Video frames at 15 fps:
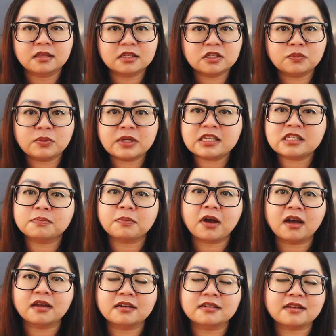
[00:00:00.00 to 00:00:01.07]
The sweet
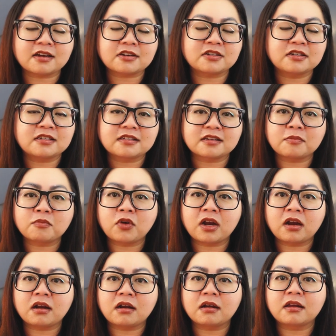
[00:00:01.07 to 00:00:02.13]
spot is actually
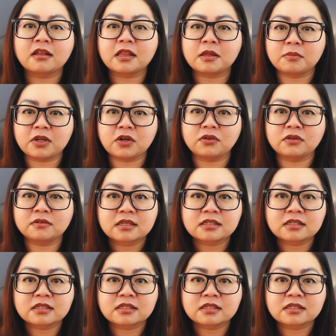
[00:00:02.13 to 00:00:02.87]
somewhere in the middle.